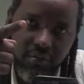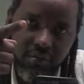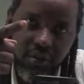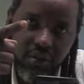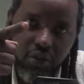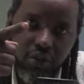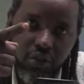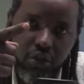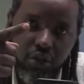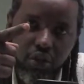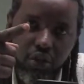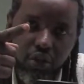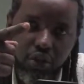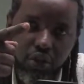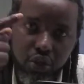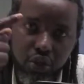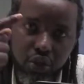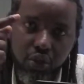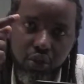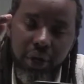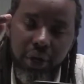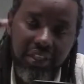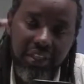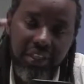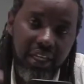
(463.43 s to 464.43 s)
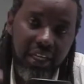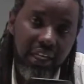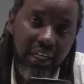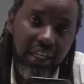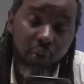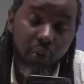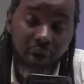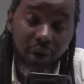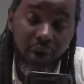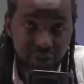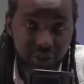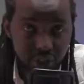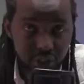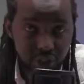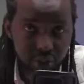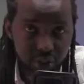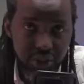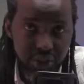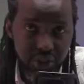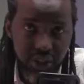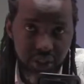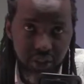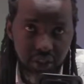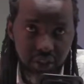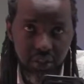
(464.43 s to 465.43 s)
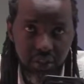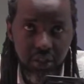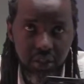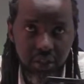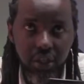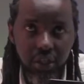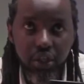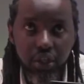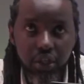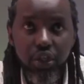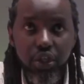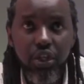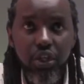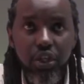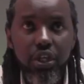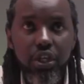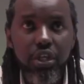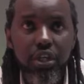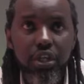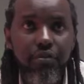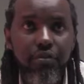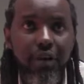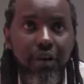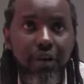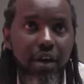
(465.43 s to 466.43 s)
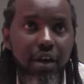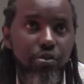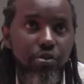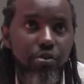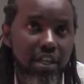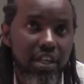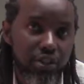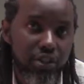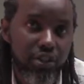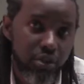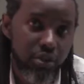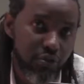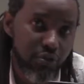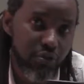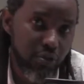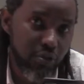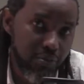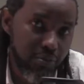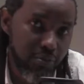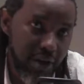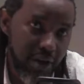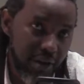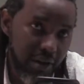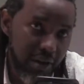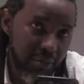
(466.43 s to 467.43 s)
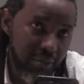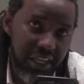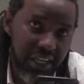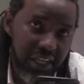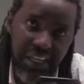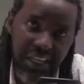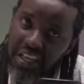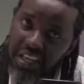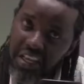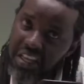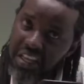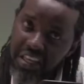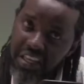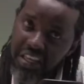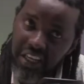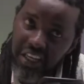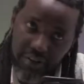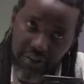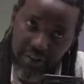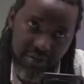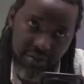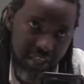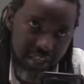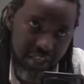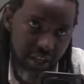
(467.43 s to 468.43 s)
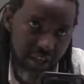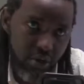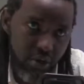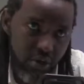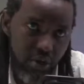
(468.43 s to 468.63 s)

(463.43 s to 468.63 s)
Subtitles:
you know exactly why you're shooting. Are you just shooting for fun, meaning anything and everything goes,